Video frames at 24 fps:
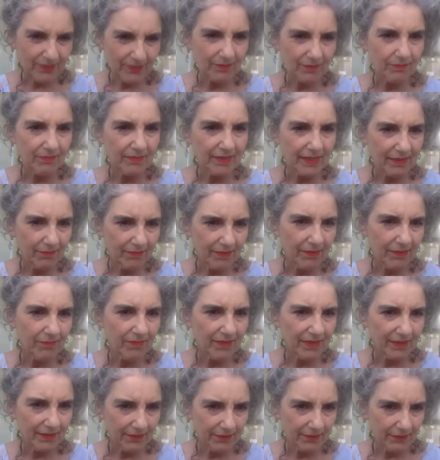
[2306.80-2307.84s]
with me, and my
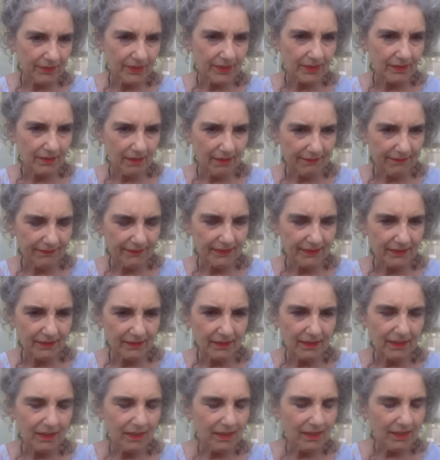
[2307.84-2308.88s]
mother was often
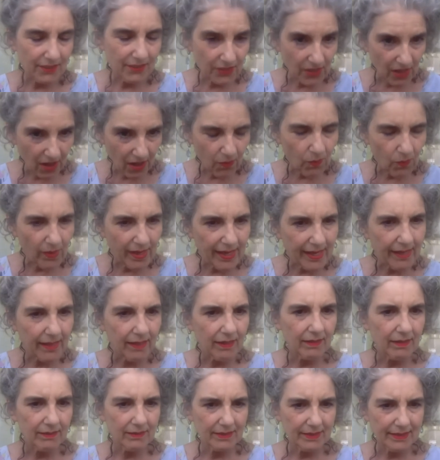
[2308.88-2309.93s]
not
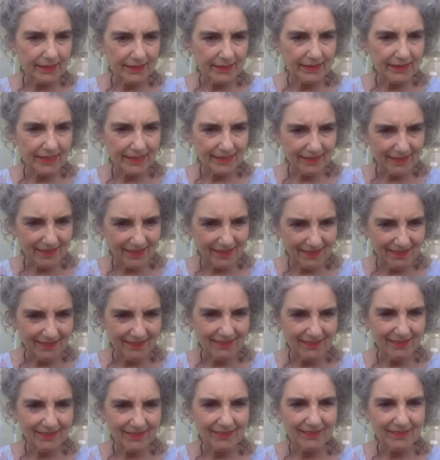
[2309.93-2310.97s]
well and, and
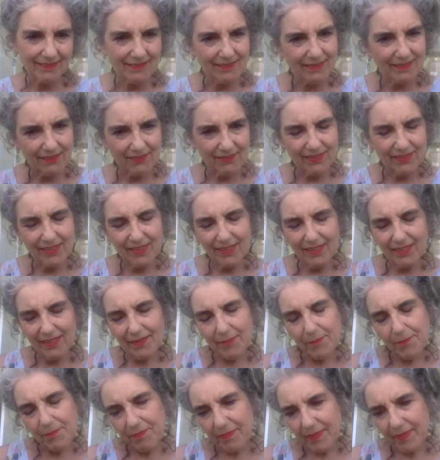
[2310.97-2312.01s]
distant. So
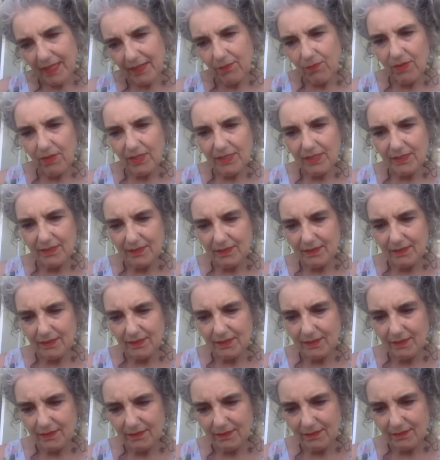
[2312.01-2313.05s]
I wanted
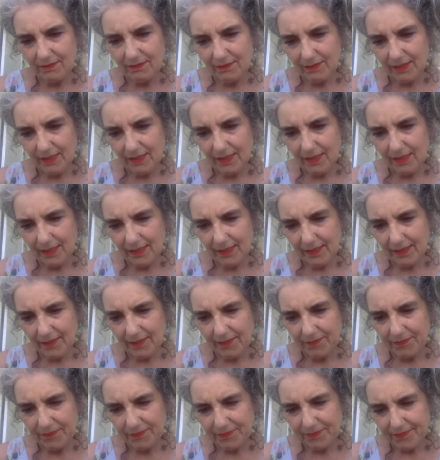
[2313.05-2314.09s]
to.
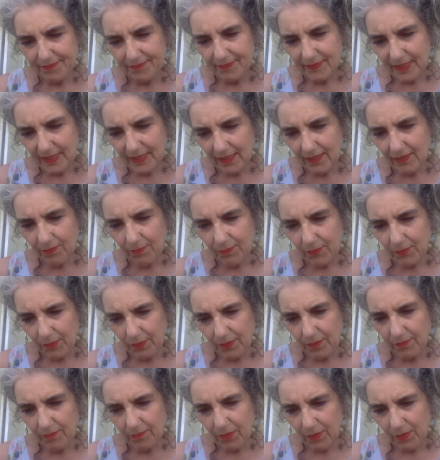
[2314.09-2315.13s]
Um, think
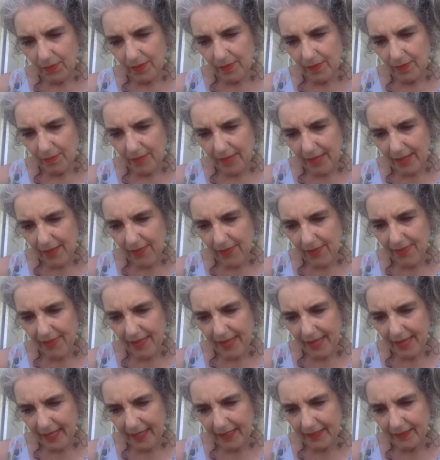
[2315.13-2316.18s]
more, more about
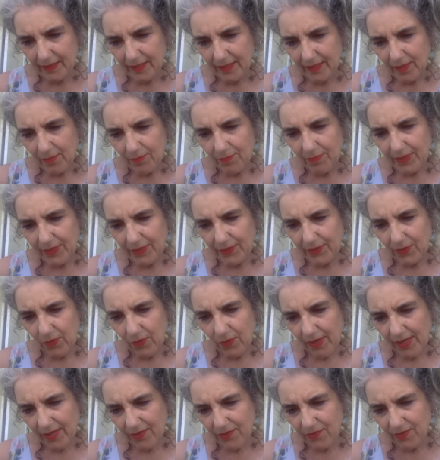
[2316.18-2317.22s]
that. But your
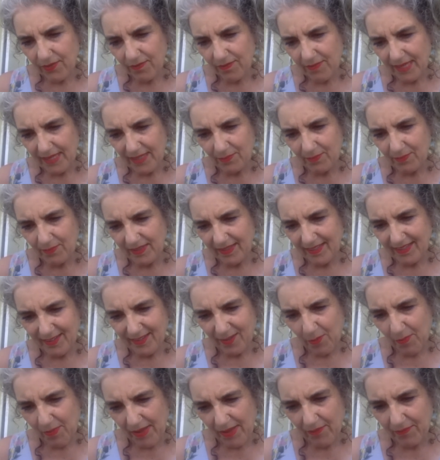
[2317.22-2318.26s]
question makes me think
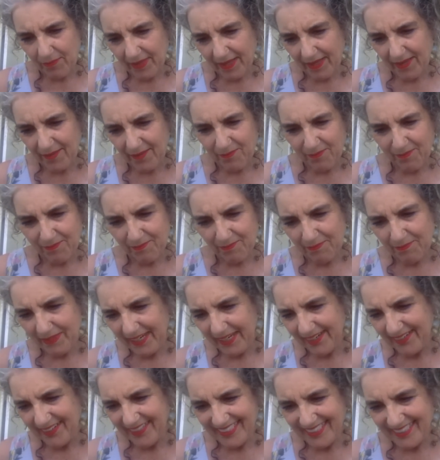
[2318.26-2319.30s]
about my
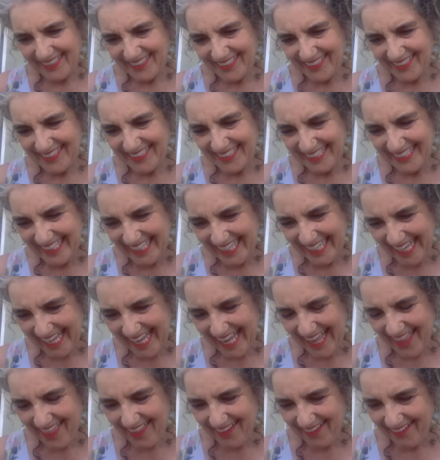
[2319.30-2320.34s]
parents
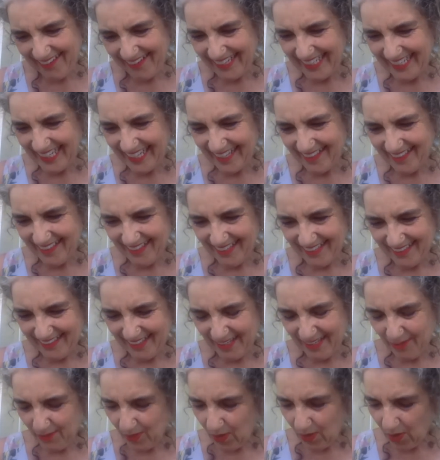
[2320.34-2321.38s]
together. And I think
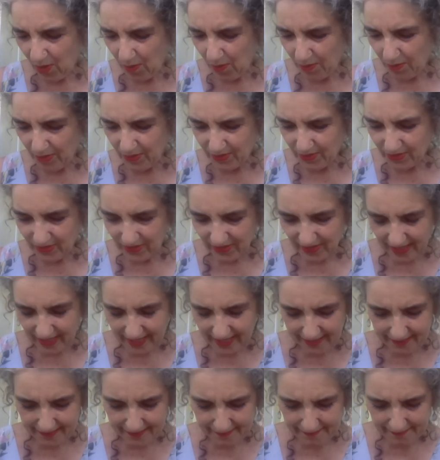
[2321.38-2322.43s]
they were almost
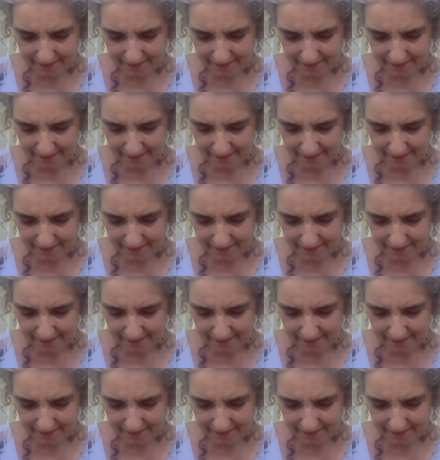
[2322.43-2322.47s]
like